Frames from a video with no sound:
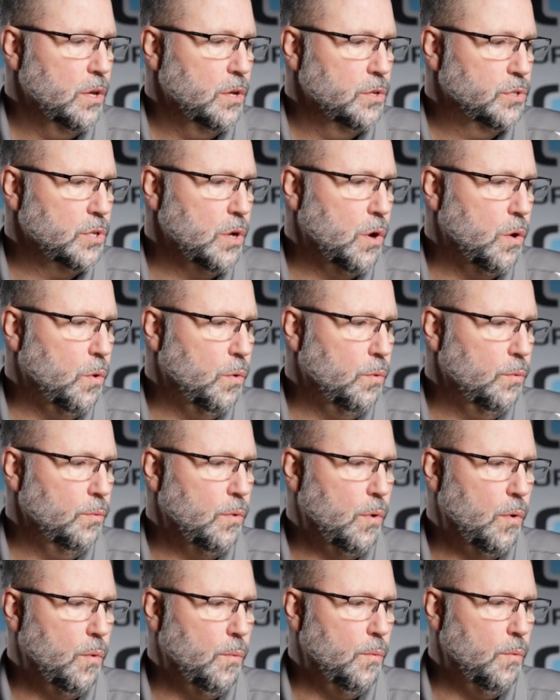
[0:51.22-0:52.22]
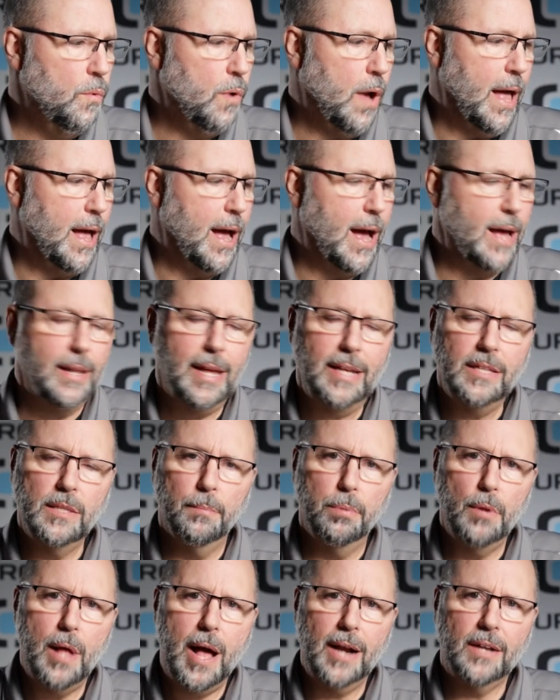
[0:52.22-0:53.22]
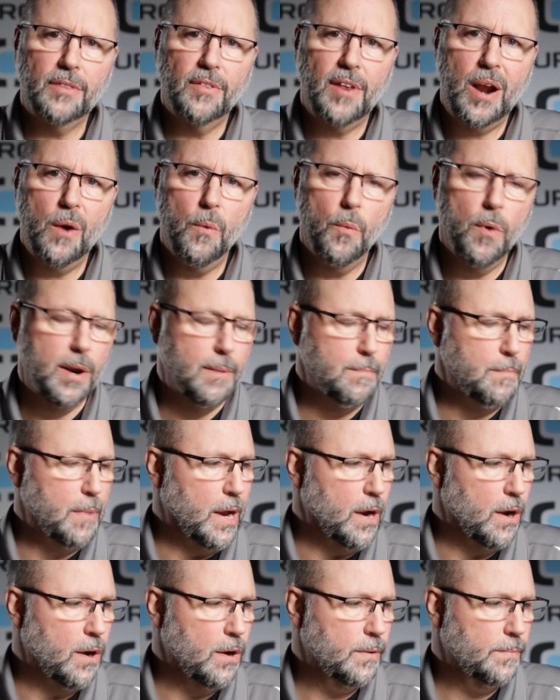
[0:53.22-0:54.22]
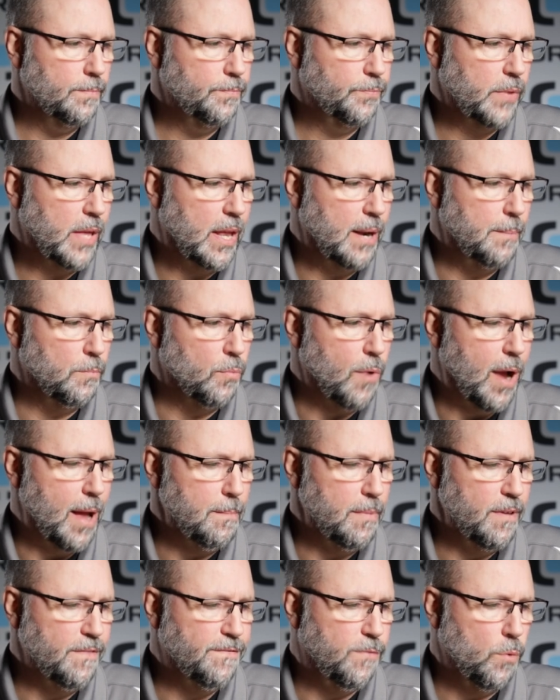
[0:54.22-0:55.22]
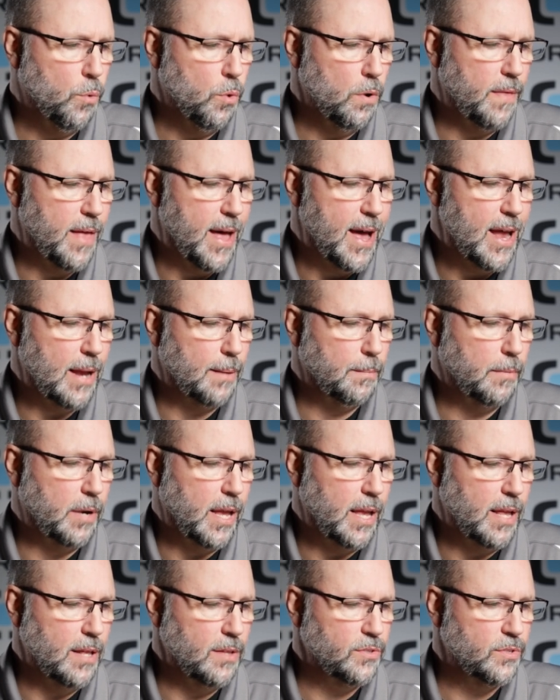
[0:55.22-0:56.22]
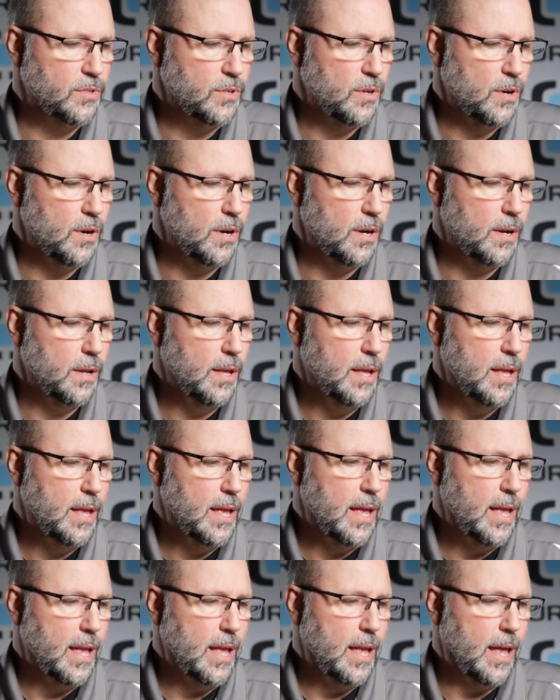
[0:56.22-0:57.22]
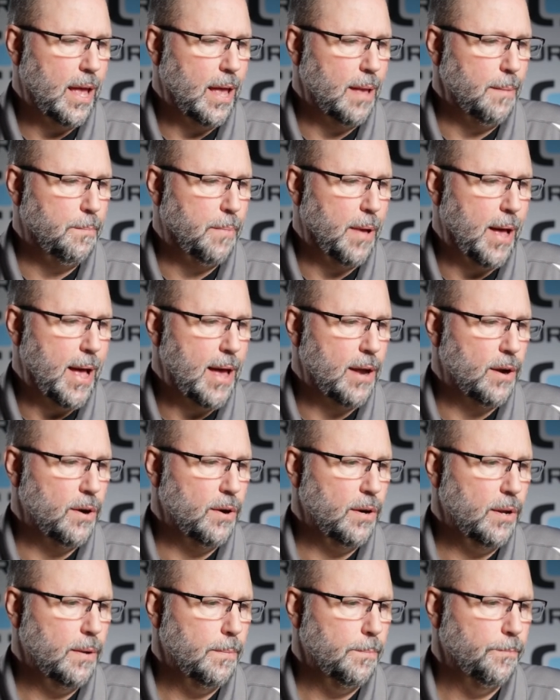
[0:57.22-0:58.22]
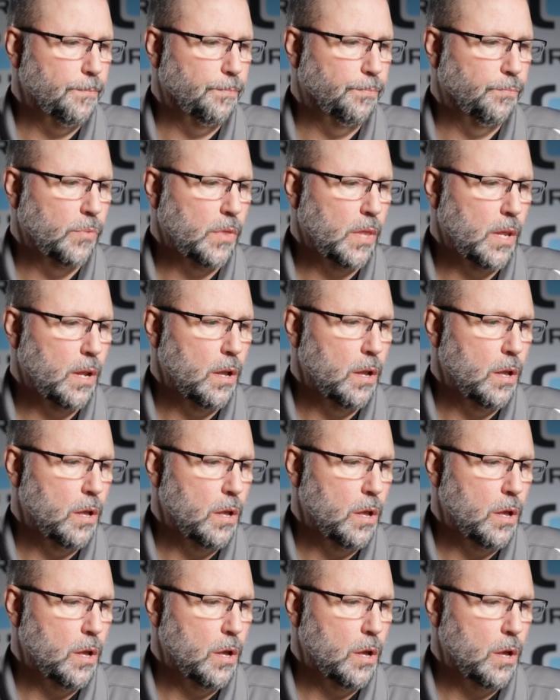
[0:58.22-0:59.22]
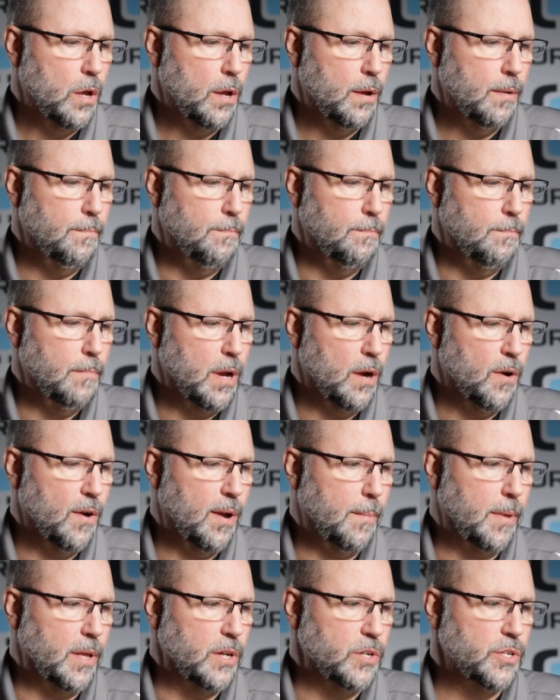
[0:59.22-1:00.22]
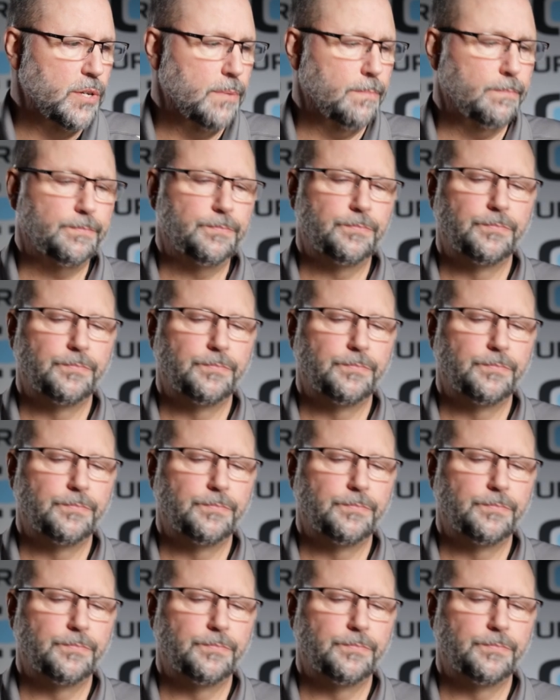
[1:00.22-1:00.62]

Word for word: So I highlight the block that I want to mirror. And right before that, I'm going to insert a pattern mirror image.